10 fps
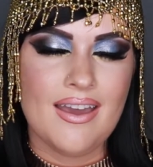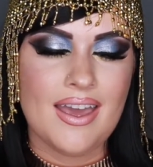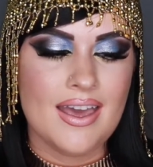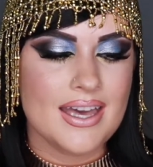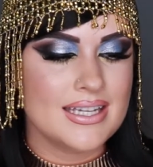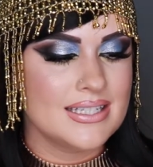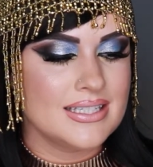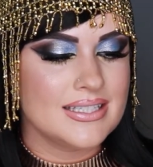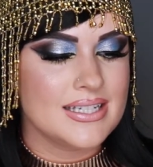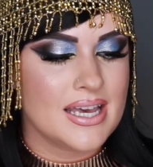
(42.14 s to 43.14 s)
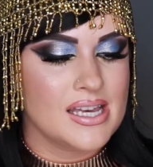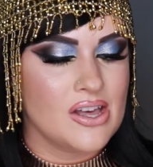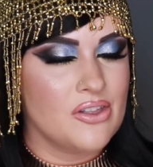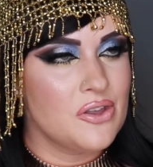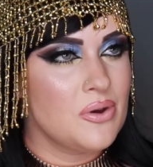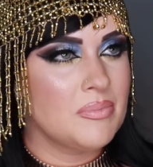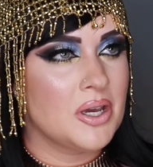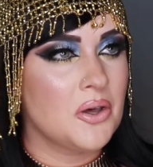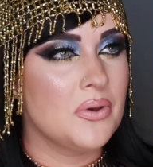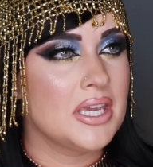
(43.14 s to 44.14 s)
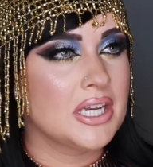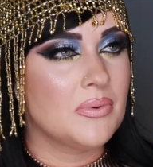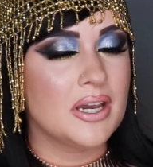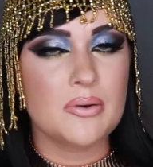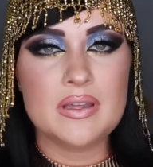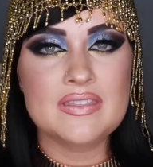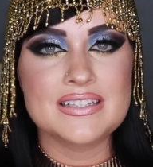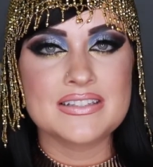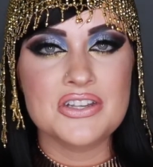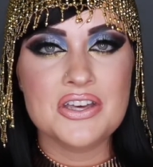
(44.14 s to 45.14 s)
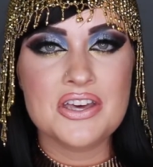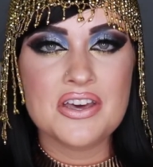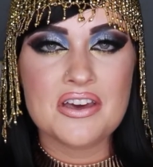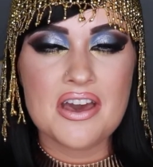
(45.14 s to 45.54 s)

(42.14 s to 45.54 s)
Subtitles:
And although I'm not going anywhere with this look,